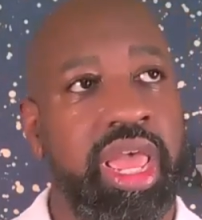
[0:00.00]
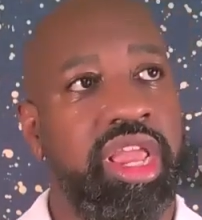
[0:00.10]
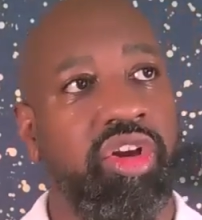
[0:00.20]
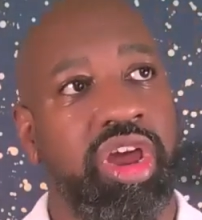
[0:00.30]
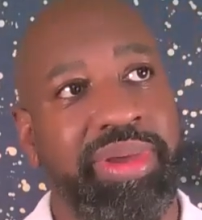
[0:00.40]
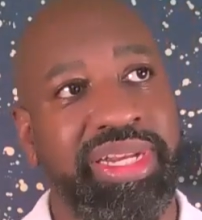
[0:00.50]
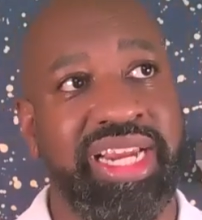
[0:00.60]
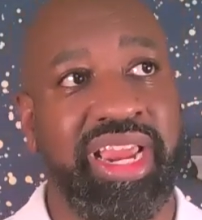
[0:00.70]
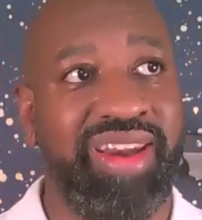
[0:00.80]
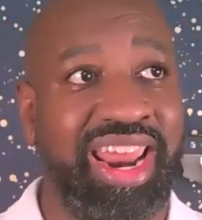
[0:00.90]
You're going to be
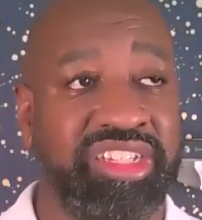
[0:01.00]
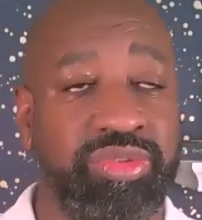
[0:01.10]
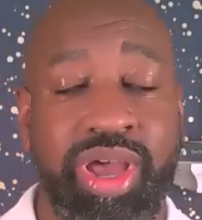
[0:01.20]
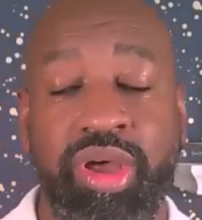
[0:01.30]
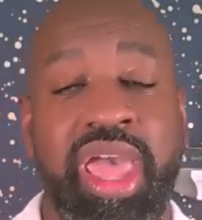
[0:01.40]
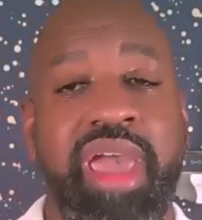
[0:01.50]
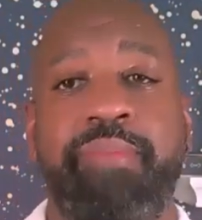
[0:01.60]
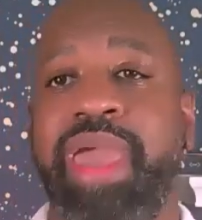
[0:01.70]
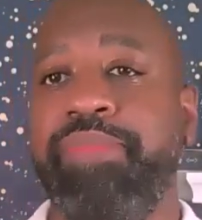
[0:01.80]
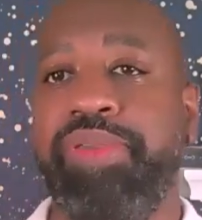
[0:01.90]
checking that as well.
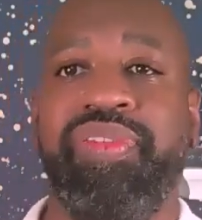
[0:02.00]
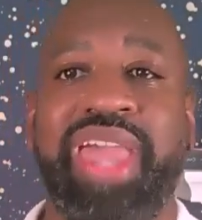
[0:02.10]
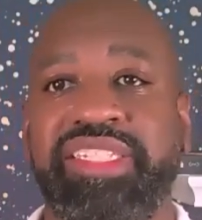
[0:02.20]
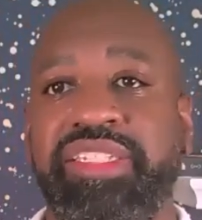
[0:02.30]
Maybe you've got